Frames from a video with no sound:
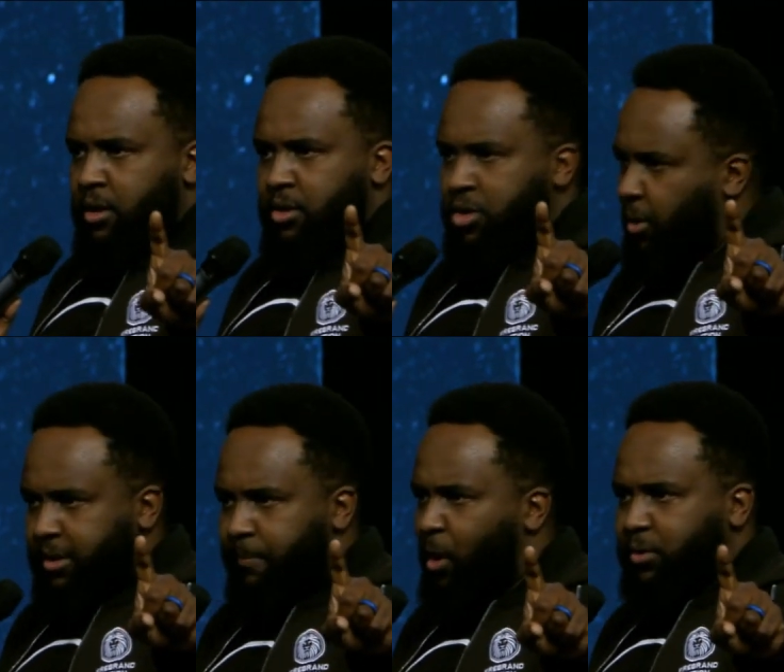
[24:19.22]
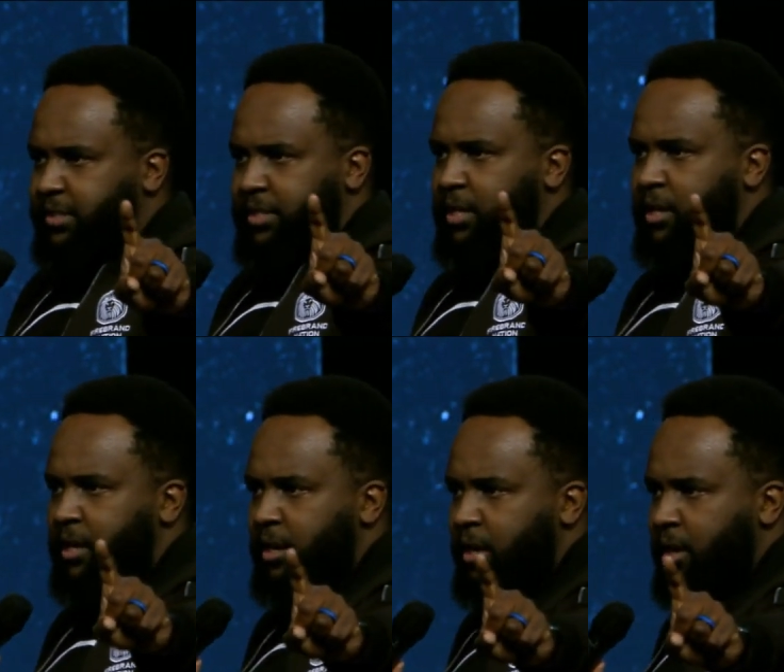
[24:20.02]
You're doing the most.
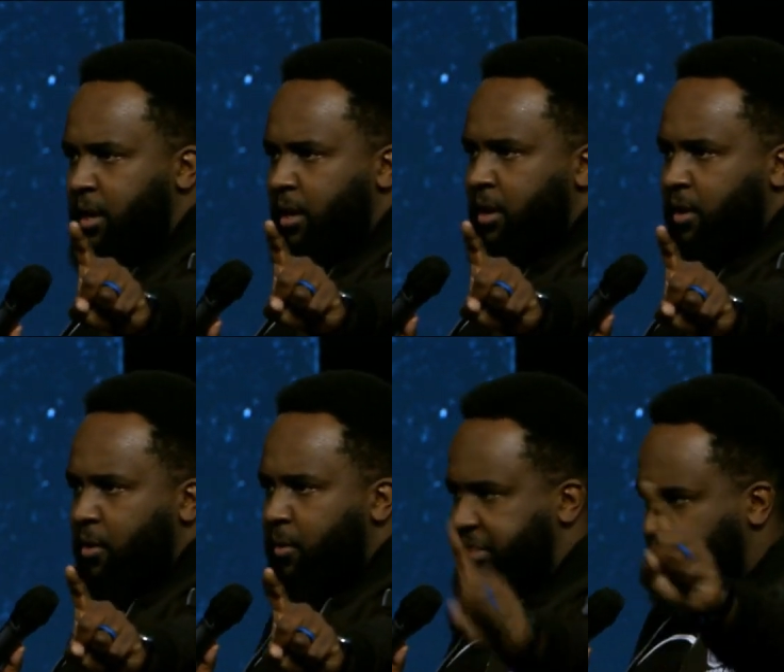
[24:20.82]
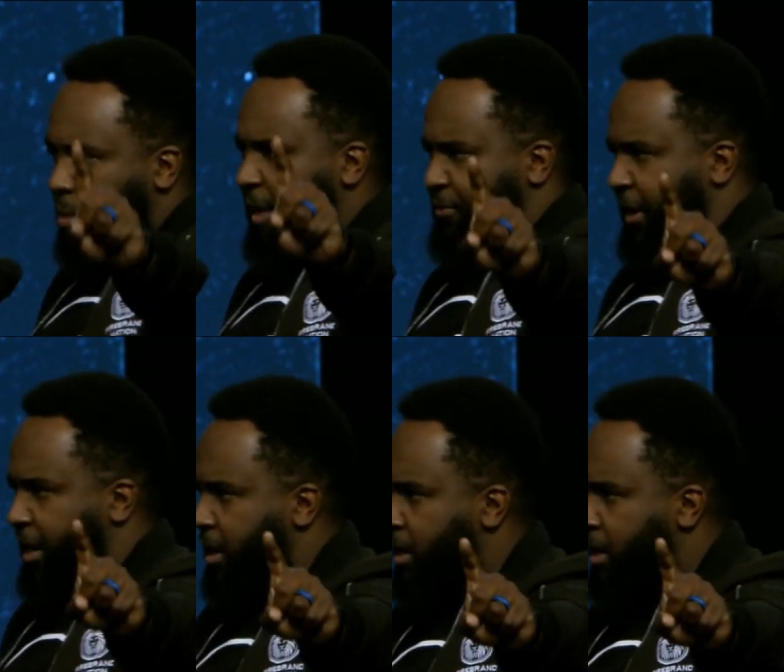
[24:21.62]
What's your one thing?